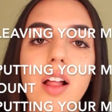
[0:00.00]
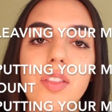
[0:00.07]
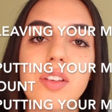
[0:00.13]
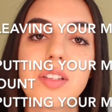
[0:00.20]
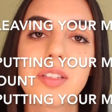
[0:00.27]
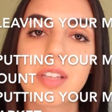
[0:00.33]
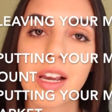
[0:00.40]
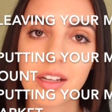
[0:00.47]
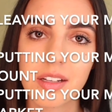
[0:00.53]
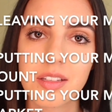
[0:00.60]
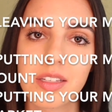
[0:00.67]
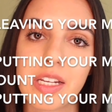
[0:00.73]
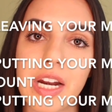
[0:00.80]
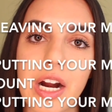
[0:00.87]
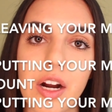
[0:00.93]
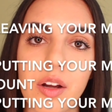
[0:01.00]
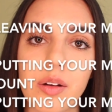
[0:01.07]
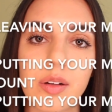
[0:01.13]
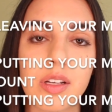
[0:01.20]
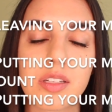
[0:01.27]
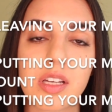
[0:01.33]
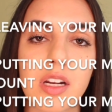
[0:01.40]
The second scenario
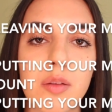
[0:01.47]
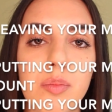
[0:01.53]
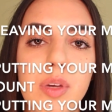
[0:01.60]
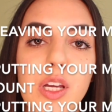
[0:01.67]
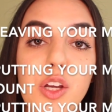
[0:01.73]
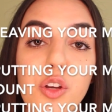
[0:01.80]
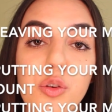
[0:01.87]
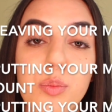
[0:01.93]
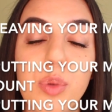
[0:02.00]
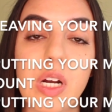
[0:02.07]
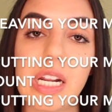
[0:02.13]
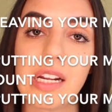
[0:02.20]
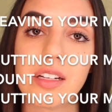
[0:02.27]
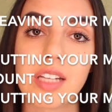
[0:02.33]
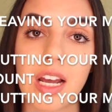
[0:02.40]
is going to be you putting